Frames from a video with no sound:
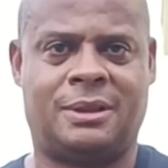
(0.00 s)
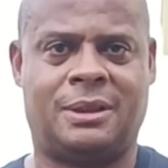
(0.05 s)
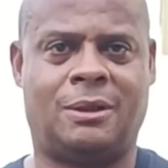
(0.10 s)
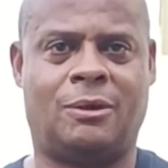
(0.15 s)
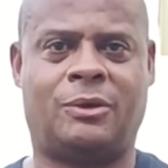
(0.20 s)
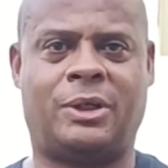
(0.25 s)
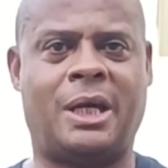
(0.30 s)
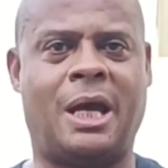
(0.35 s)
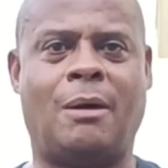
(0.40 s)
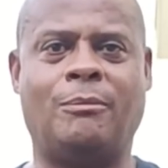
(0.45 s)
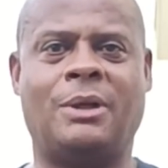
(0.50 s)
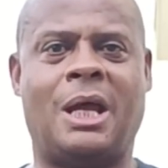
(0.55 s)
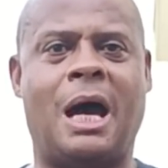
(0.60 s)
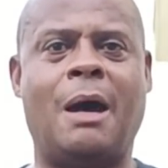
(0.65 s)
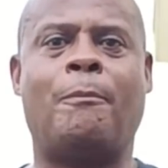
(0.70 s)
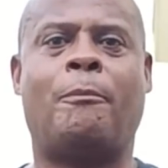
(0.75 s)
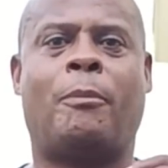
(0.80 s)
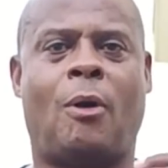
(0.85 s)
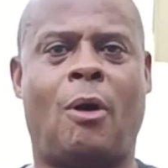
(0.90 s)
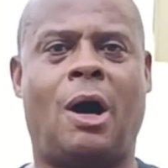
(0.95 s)
Okay, I'm
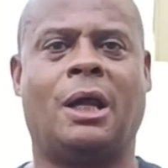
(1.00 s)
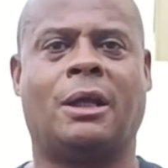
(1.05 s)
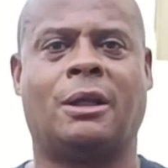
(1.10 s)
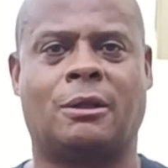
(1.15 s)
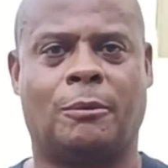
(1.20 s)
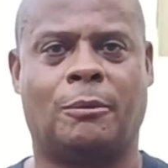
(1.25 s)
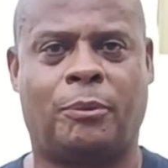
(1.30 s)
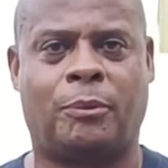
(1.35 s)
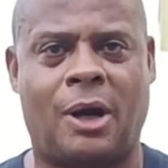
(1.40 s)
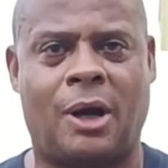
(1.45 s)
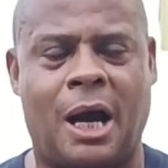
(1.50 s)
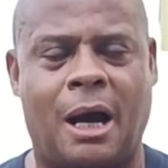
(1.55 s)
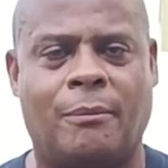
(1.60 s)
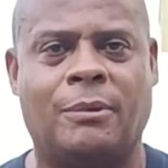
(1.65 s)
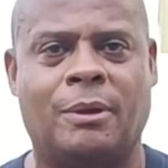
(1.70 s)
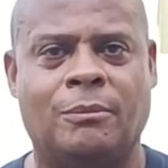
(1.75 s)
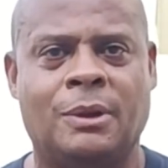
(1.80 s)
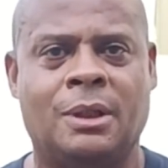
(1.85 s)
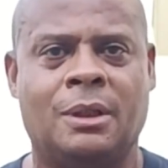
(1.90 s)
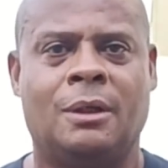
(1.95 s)
not part of the
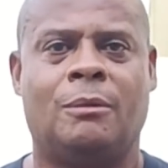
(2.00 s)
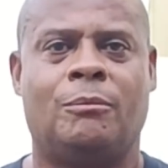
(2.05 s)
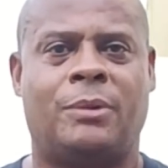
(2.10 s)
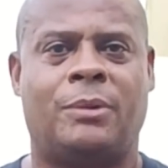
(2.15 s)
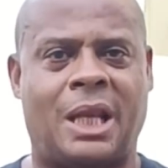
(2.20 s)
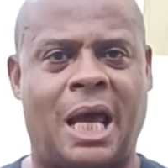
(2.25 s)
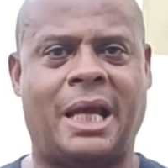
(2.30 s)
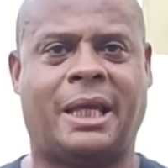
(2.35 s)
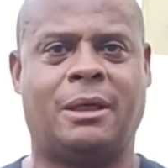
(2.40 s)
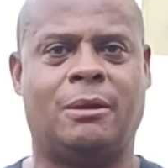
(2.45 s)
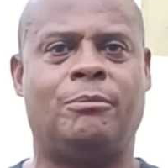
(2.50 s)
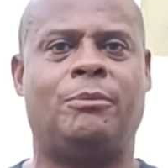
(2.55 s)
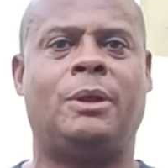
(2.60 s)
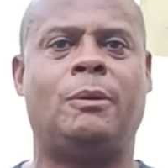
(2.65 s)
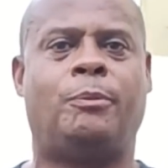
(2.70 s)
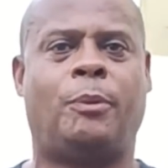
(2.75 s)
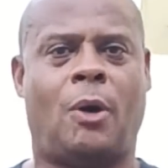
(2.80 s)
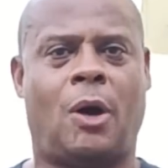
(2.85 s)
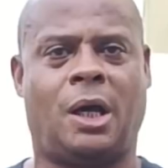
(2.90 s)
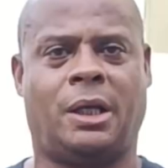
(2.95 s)
problem, but I can be
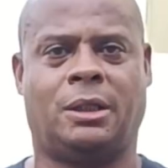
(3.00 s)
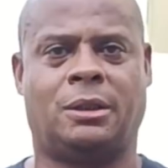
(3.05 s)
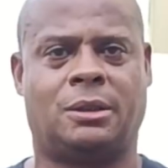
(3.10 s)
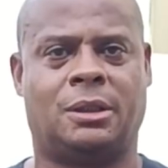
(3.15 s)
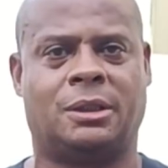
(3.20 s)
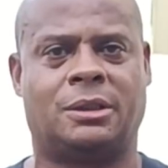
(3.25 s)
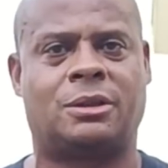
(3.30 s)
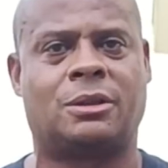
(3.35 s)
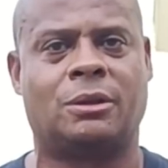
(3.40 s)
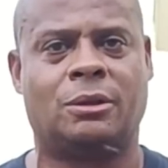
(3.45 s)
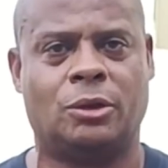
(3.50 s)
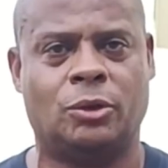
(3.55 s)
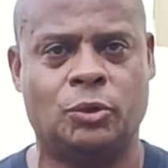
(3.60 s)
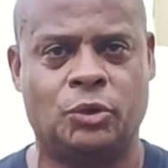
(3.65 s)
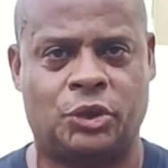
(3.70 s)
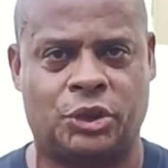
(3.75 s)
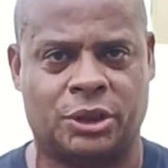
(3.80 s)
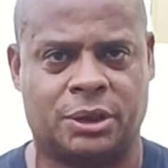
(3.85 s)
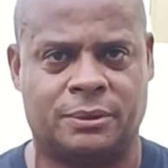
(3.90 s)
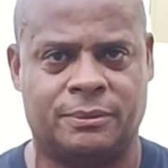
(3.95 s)
part of the
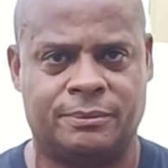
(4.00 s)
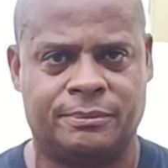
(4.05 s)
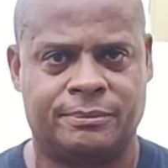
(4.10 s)
solution.